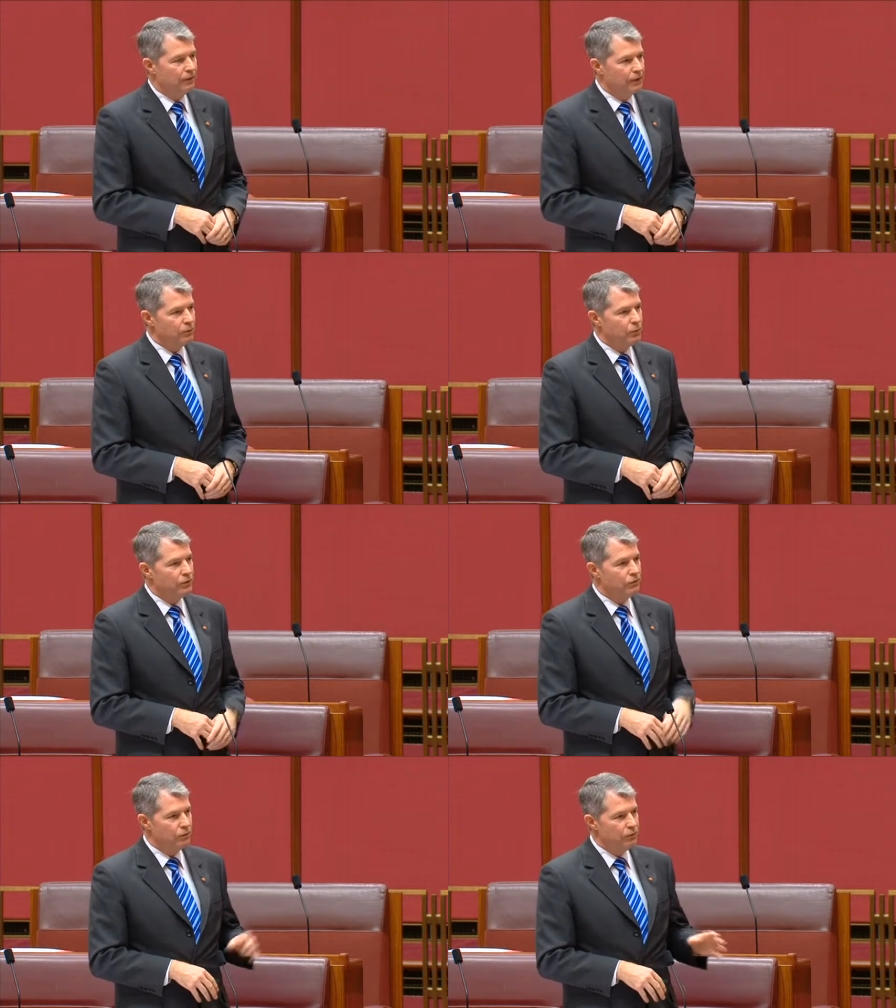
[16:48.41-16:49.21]
then we
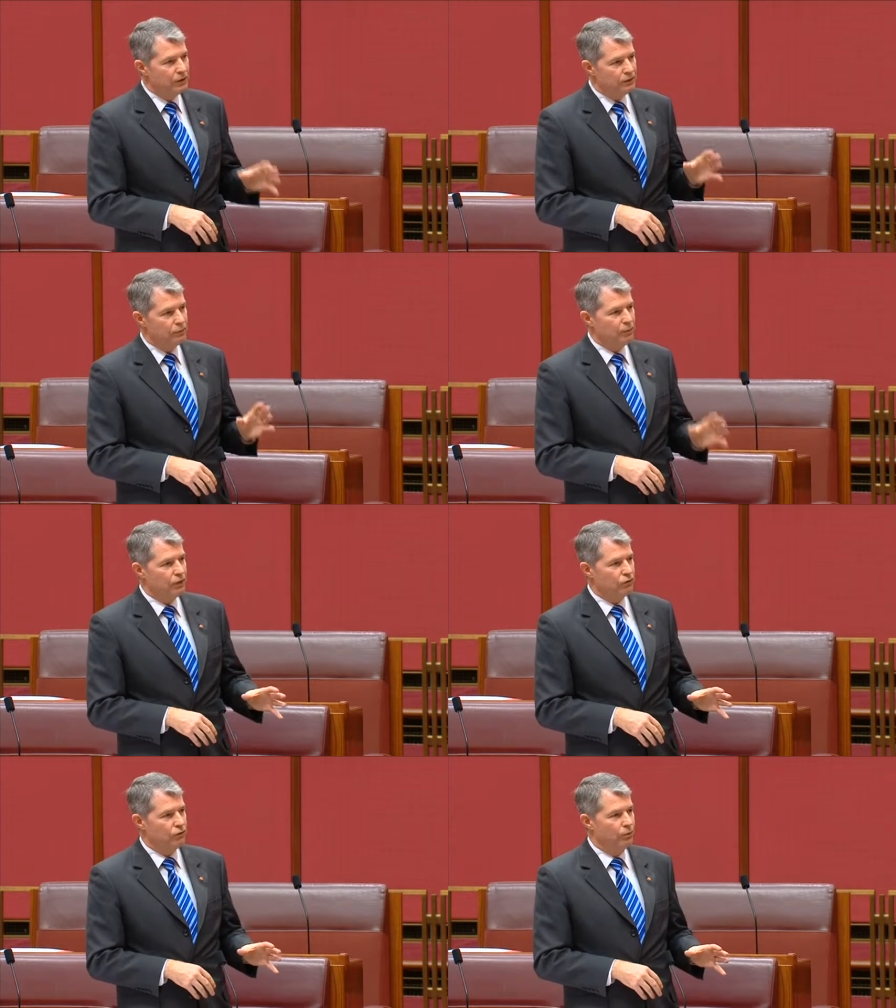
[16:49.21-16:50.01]
do need to
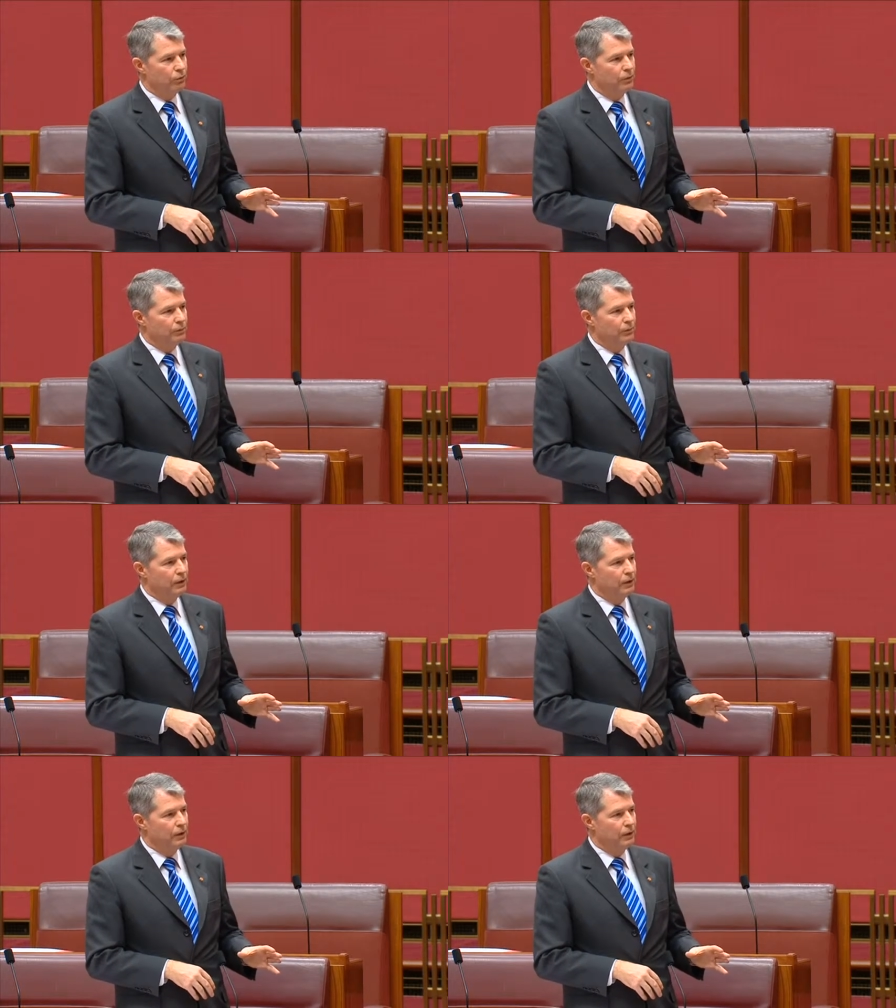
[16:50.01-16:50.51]
make sure